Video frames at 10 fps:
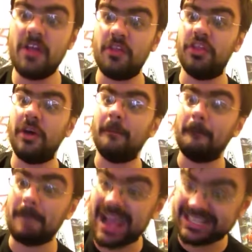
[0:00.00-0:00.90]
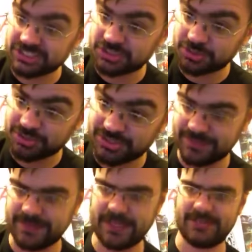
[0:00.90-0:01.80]
the Masters to
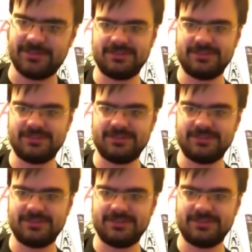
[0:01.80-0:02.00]
fight.